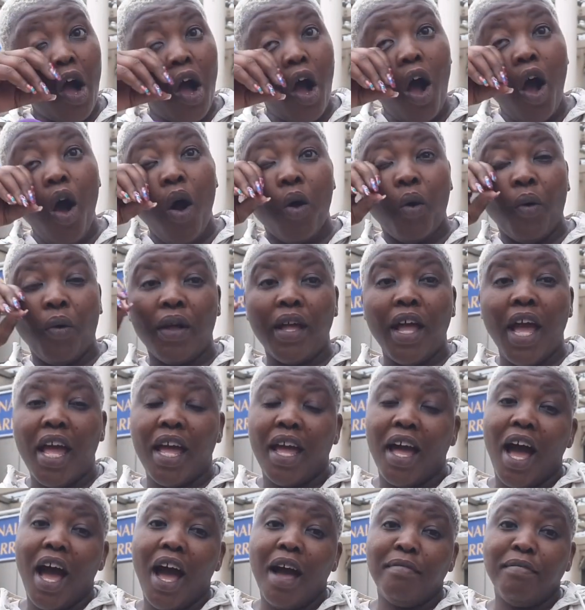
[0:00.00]
Oh,
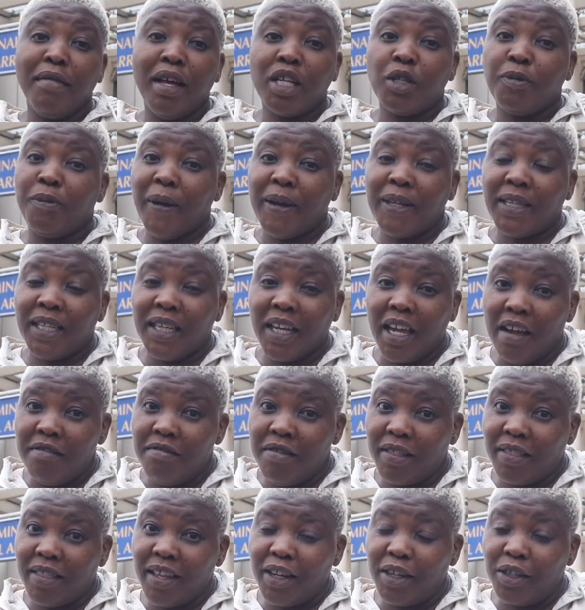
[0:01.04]
yeah, I'm expecting
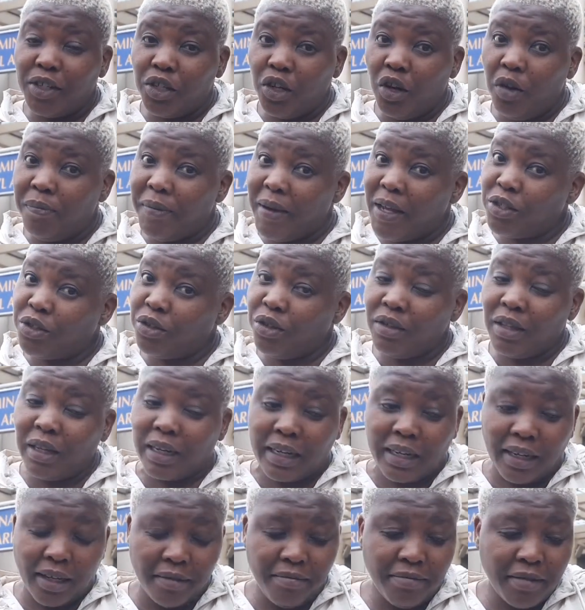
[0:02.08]
everything dope. I saw the
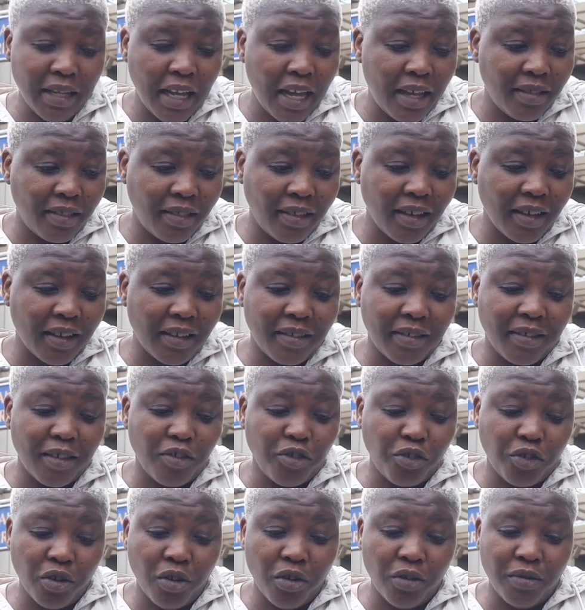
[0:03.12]
clips. I think the
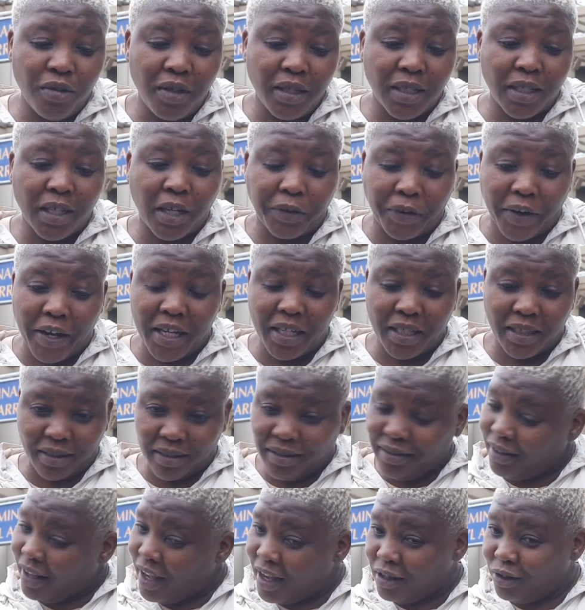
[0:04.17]
show is
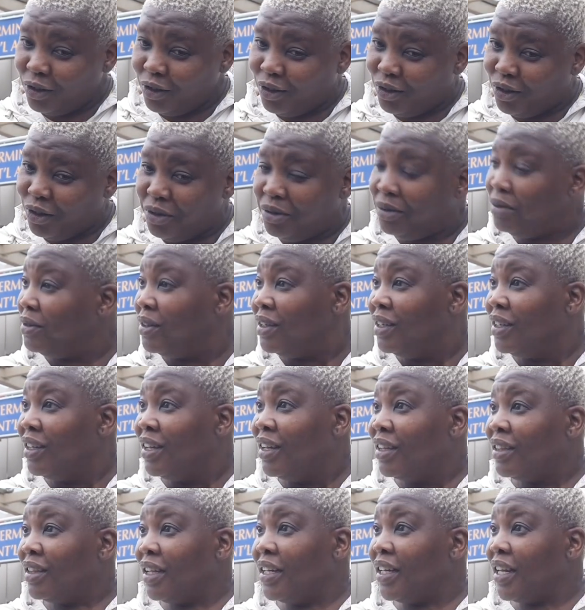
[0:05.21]
crazy. I don't know.
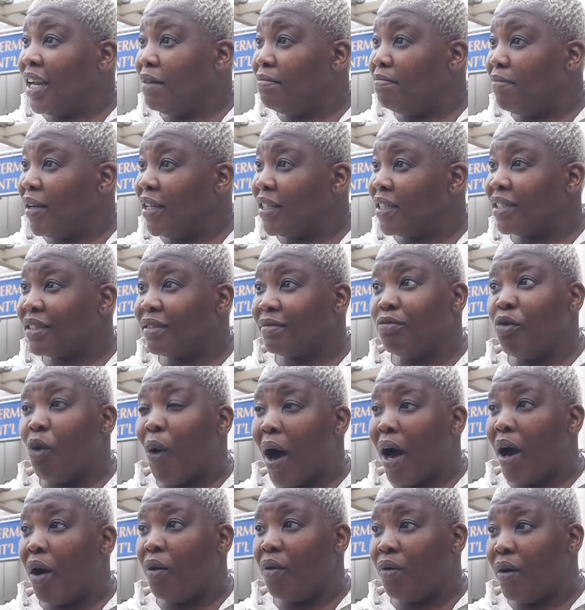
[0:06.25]
The numbers,
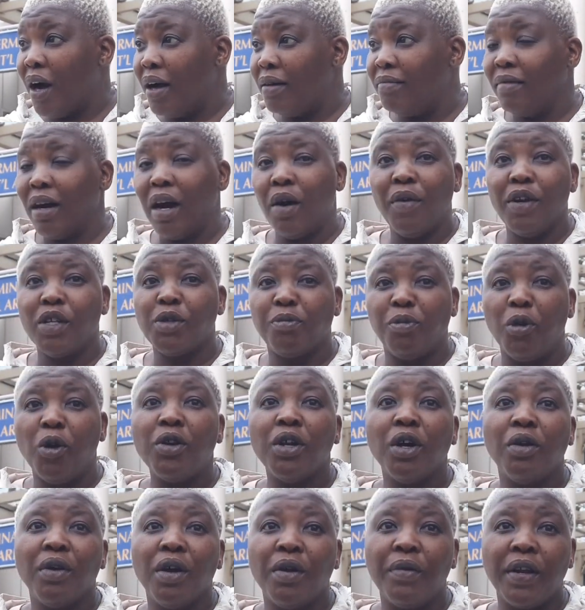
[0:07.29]
wow. I was
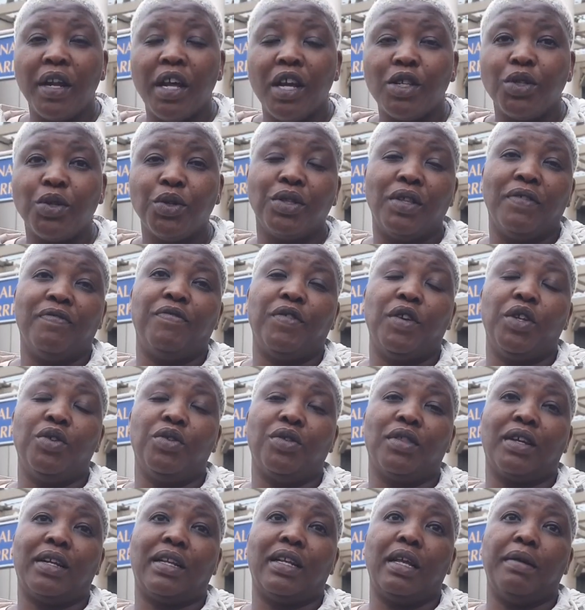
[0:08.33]
blown away when I saw the video,
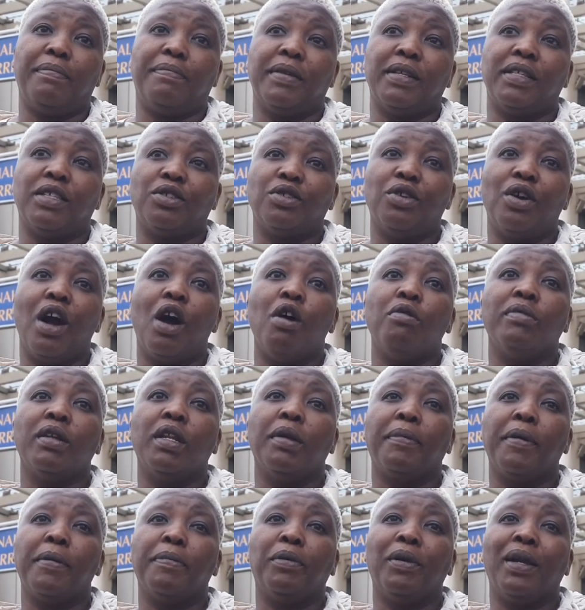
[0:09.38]
the clip, and saw how
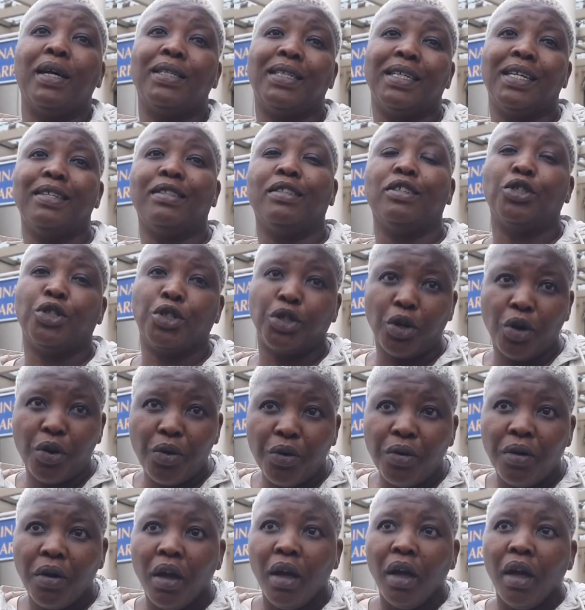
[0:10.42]
many people attend the
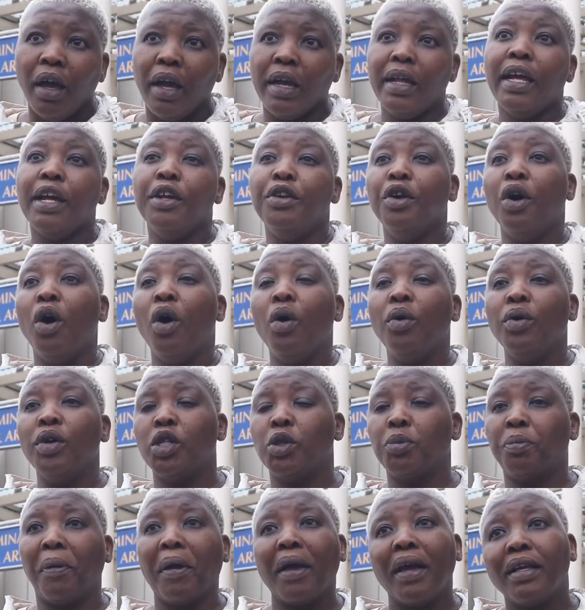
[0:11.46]
show. And I know
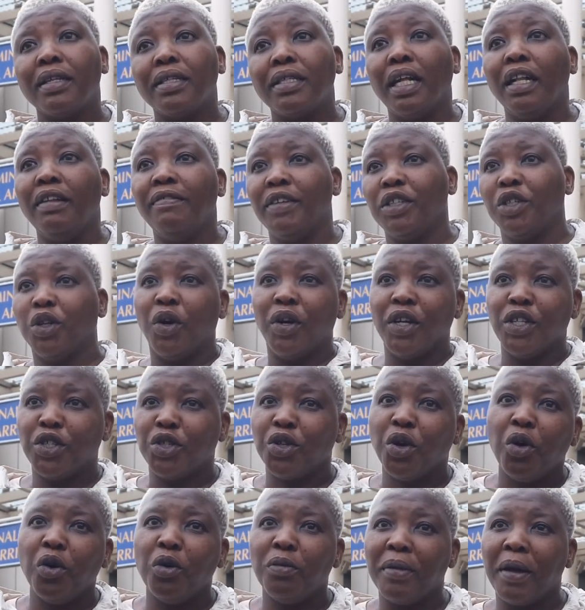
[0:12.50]
it's big. Salvador has
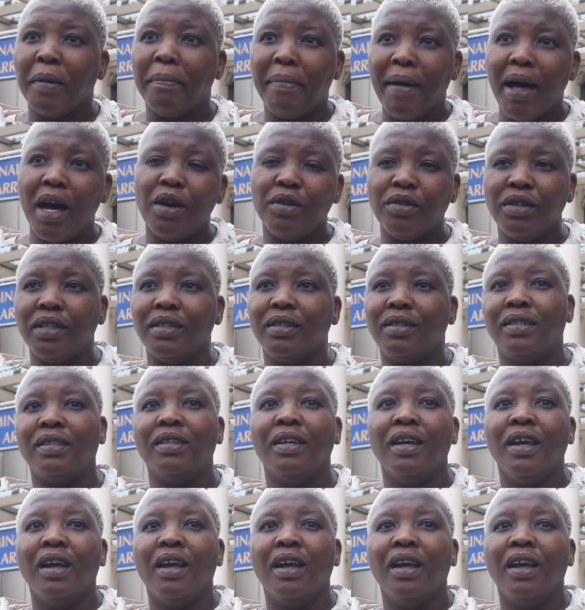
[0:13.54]
told me about it.